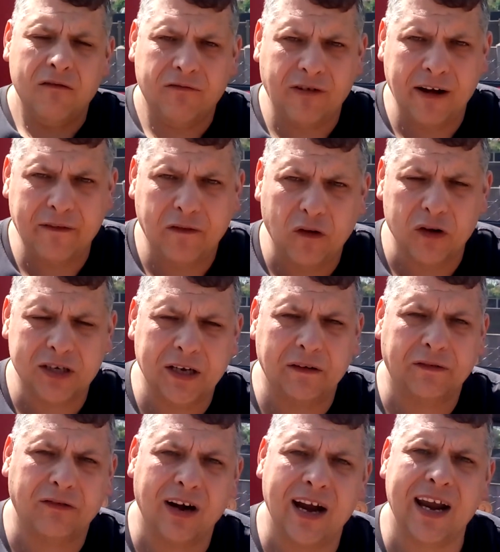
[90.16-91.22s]

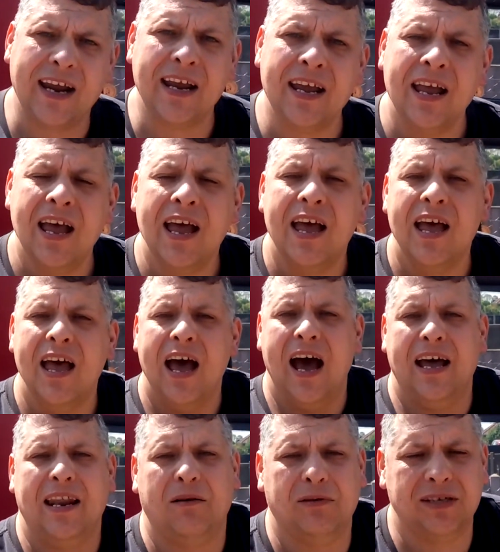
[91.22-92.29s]
£343,
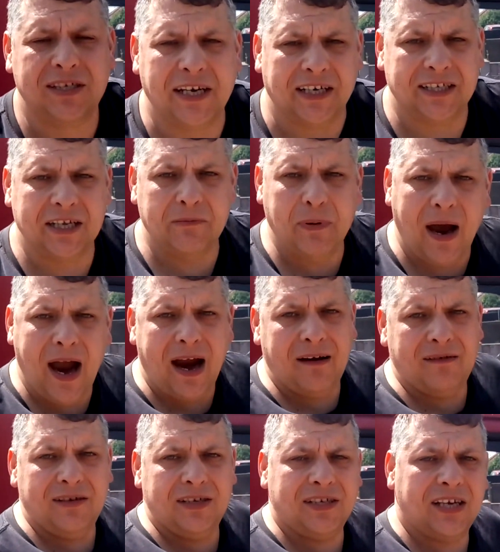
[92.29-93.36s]
and that was
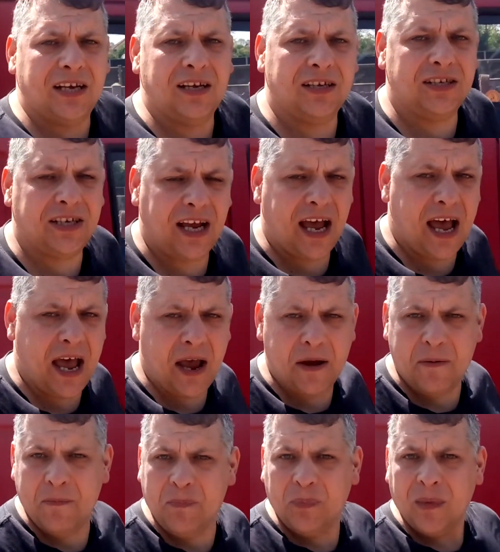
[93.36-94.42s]
£60.
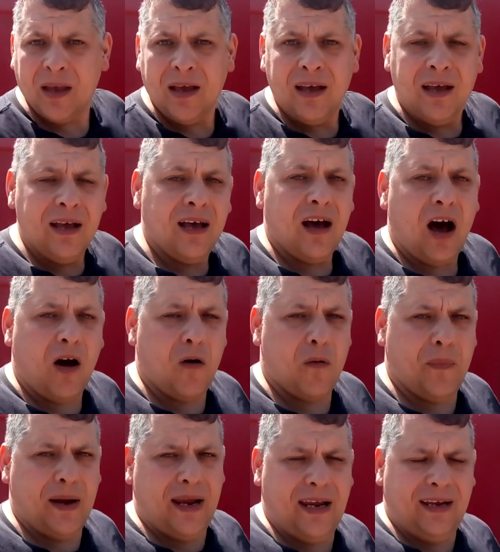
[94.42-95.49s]
So I will
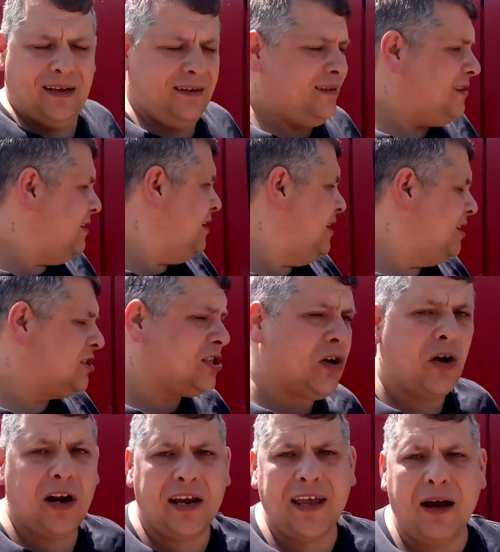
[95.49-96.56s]
be
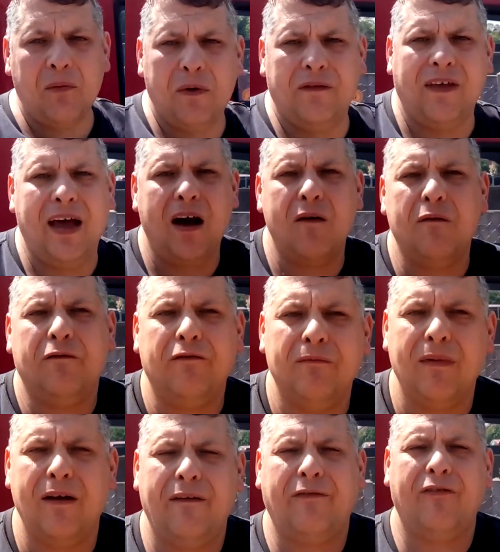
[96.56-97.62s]
installing that with the help from
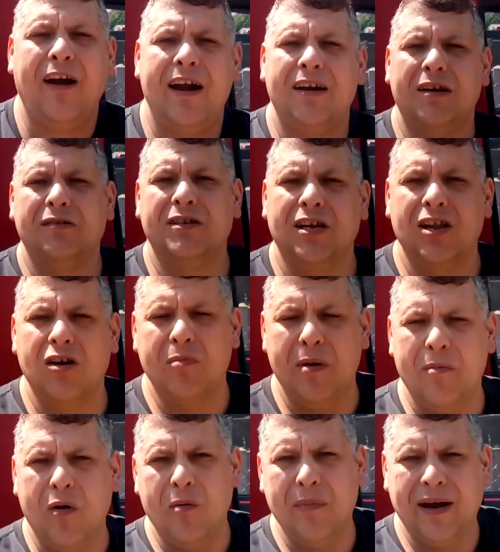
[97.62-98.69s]
my friend who's a little
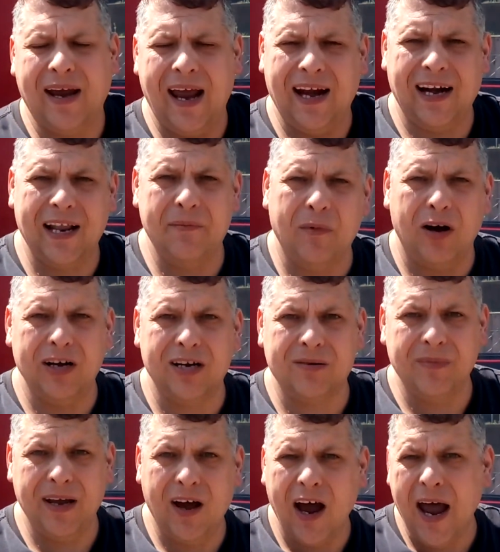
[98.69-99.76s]
bit more mechanically minded
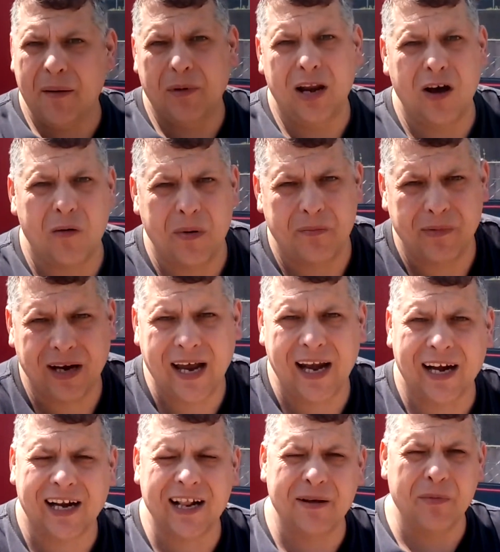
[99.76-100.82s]
than me. I am a little bit
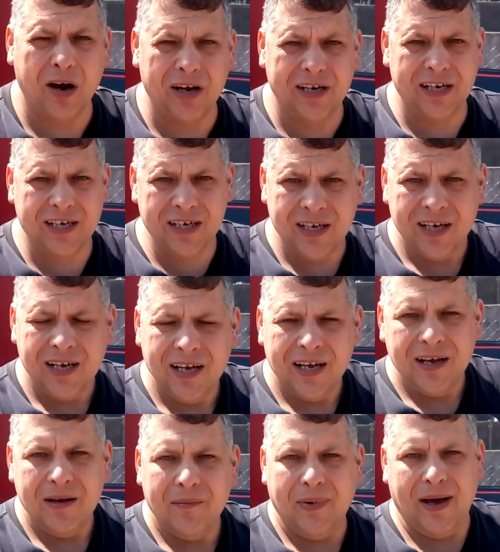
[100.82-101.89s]
mechanically minded,
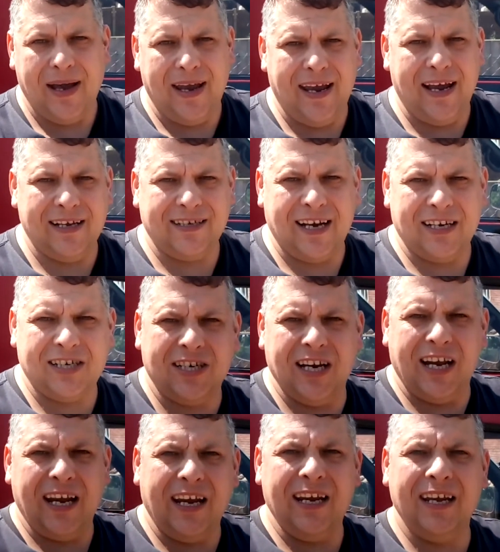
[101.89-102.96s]
but he has
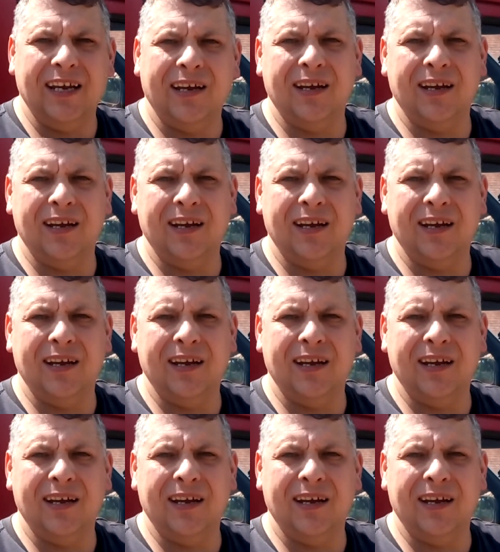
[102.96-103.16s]
actually